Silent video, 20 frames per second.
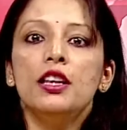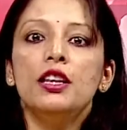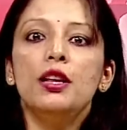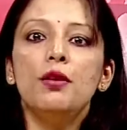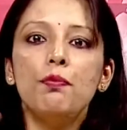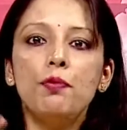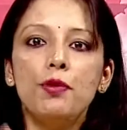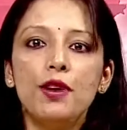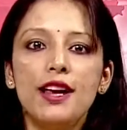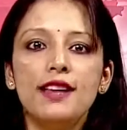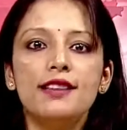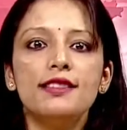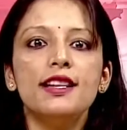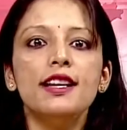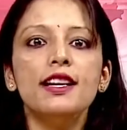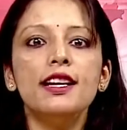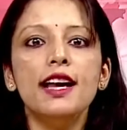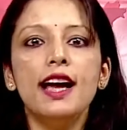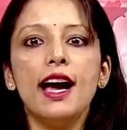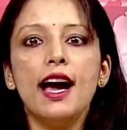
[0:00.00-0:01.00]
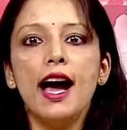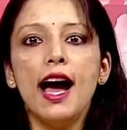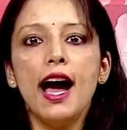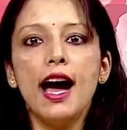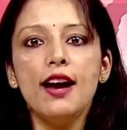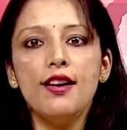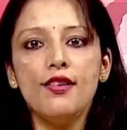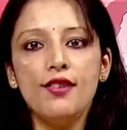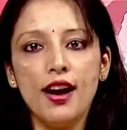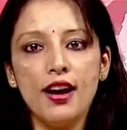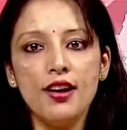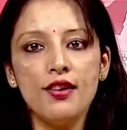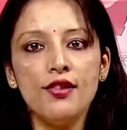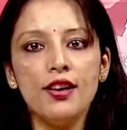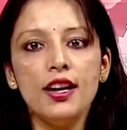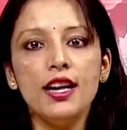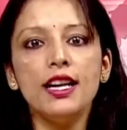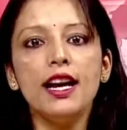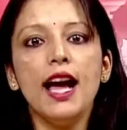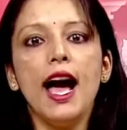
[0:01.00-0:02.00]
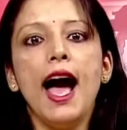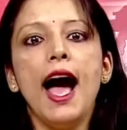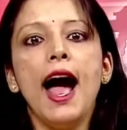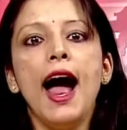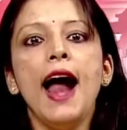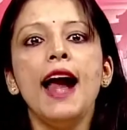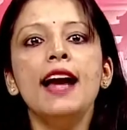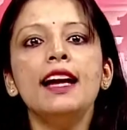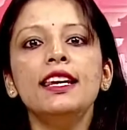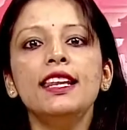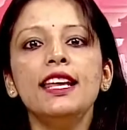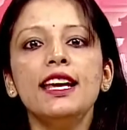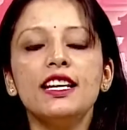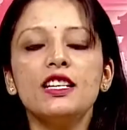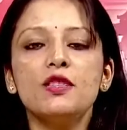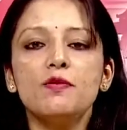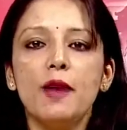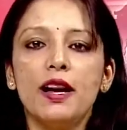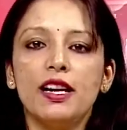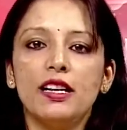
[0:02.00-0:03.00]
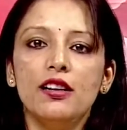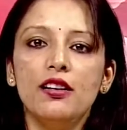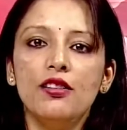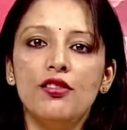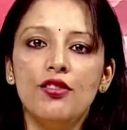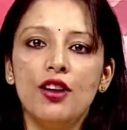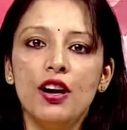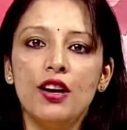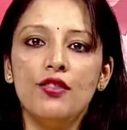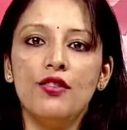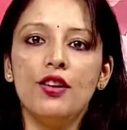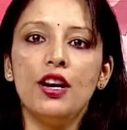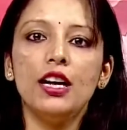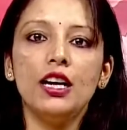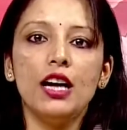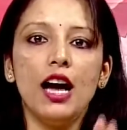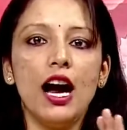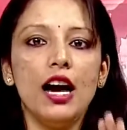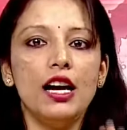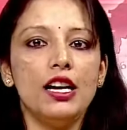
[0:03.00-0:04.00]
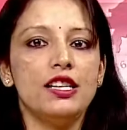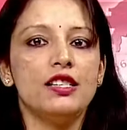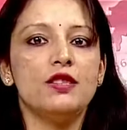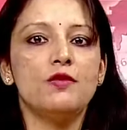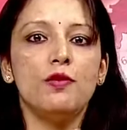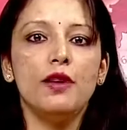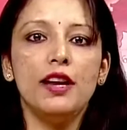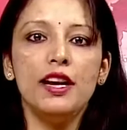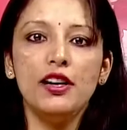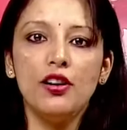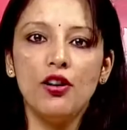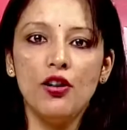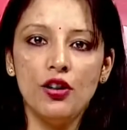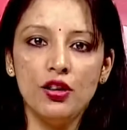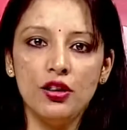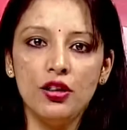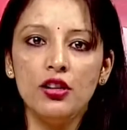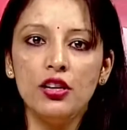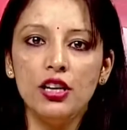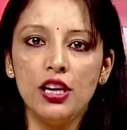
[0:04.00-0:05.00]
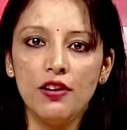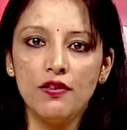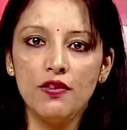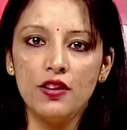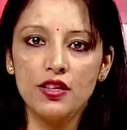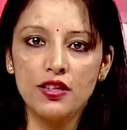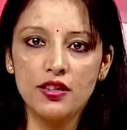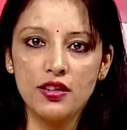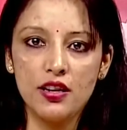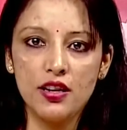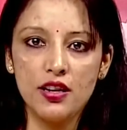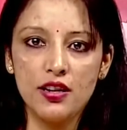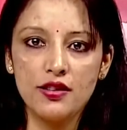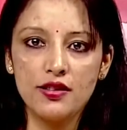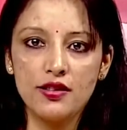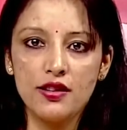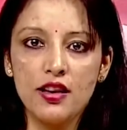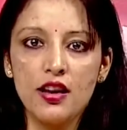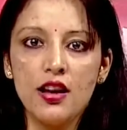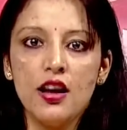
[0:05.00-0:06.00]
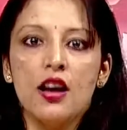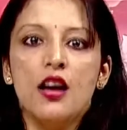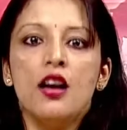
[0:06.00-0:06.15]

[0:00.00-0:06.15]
The present run rate and the expected run rate are displayed on the TV screens.